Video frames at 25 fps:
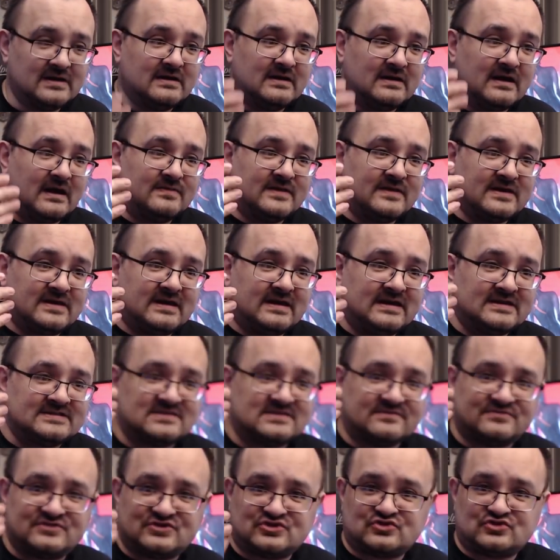In the
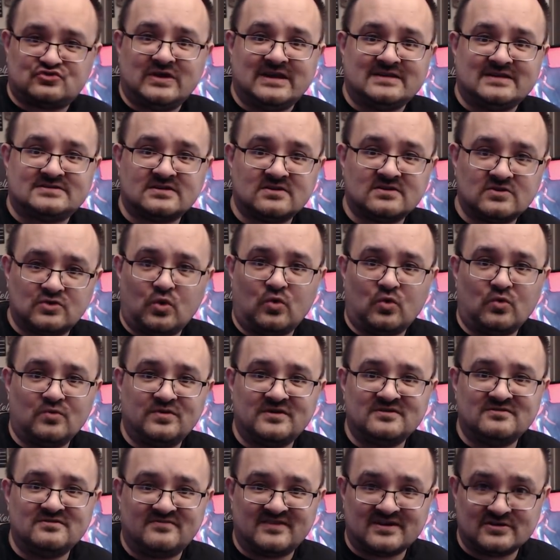case of straight
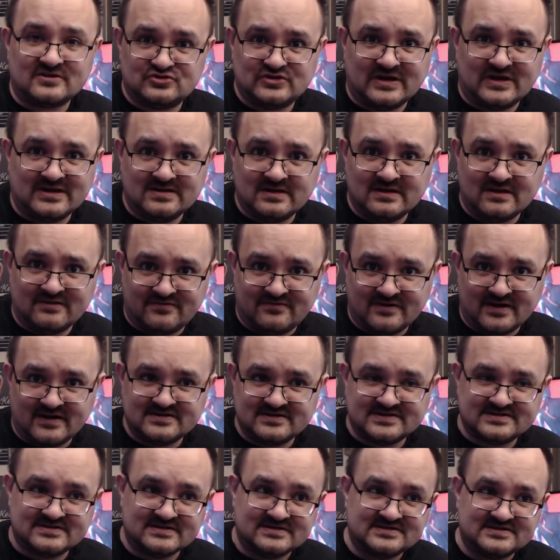Golden Virginia, for
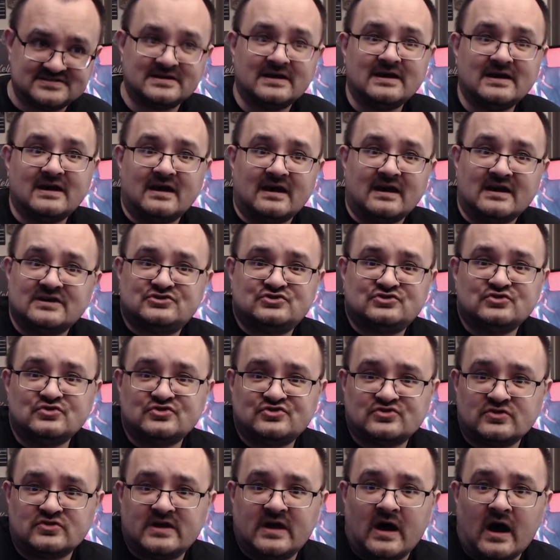instance, it's
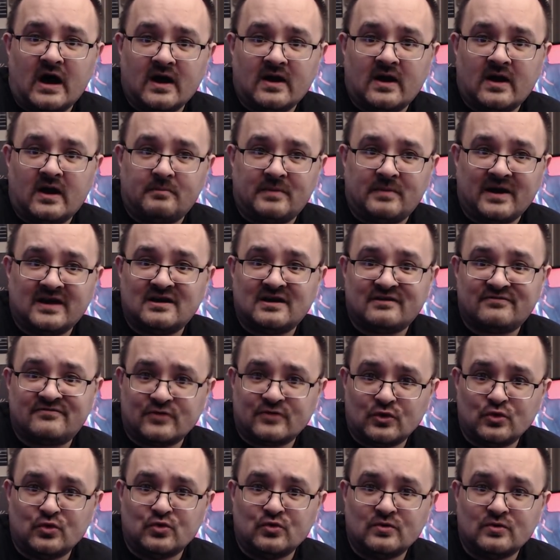usually hung up in a
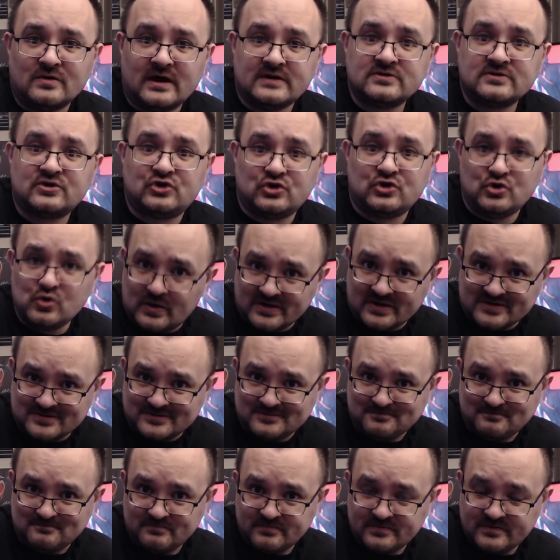flue and cured.
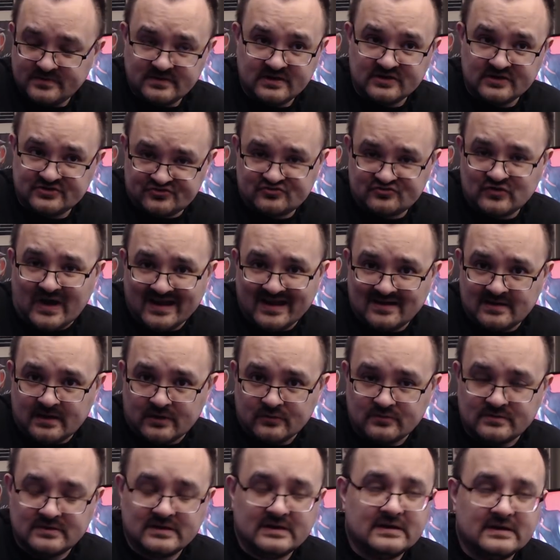It's dried
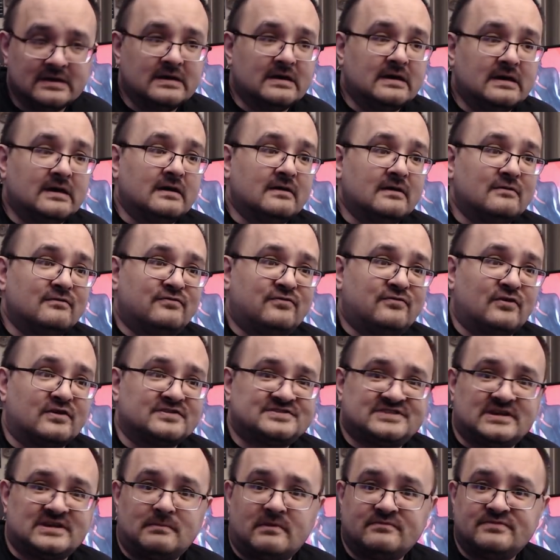out. For
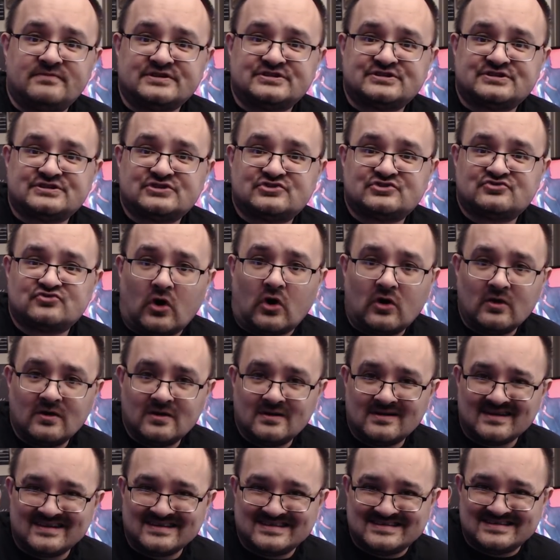some of the
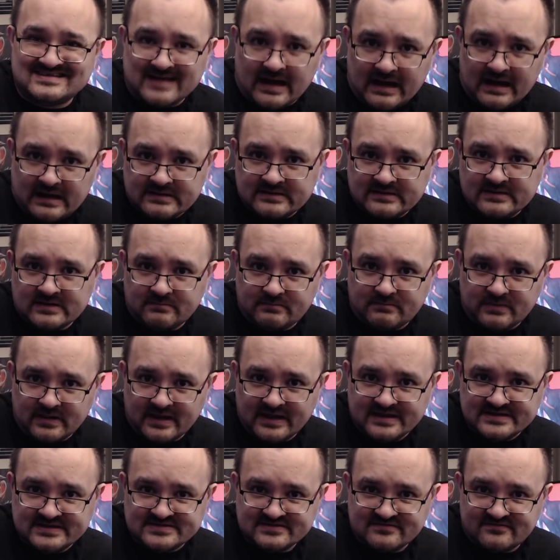stronger, darker
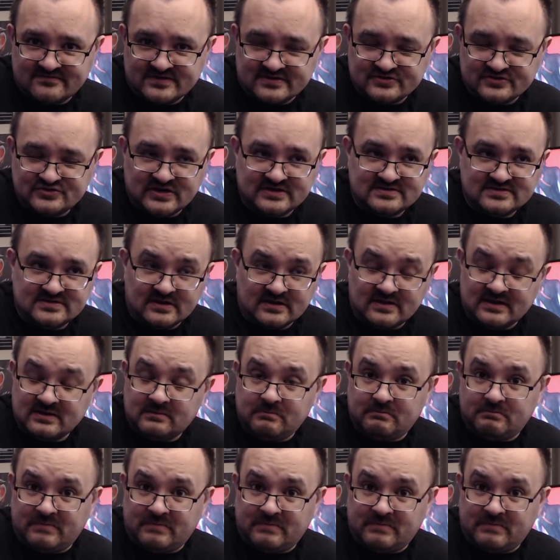blends of Virginia, like